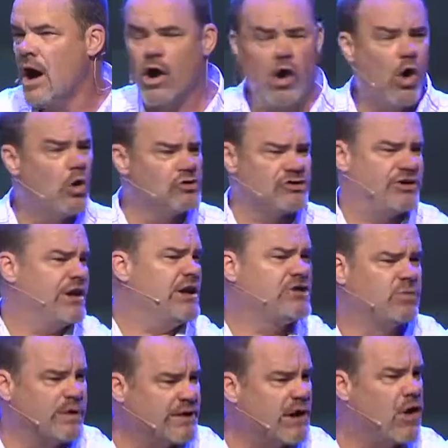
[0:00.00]
Our whole
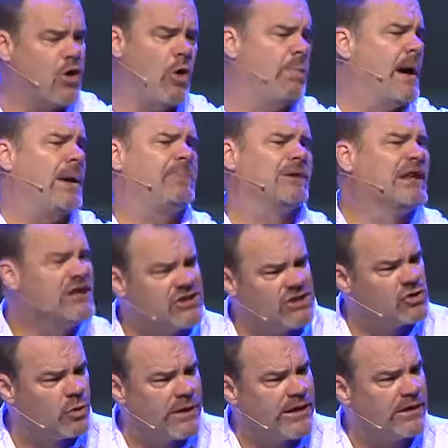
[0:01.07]
city's weak. Our whole
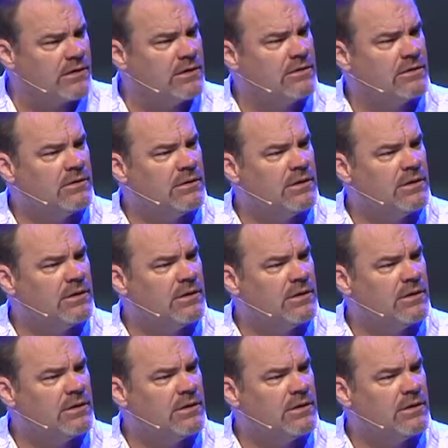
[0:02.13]
population's weak.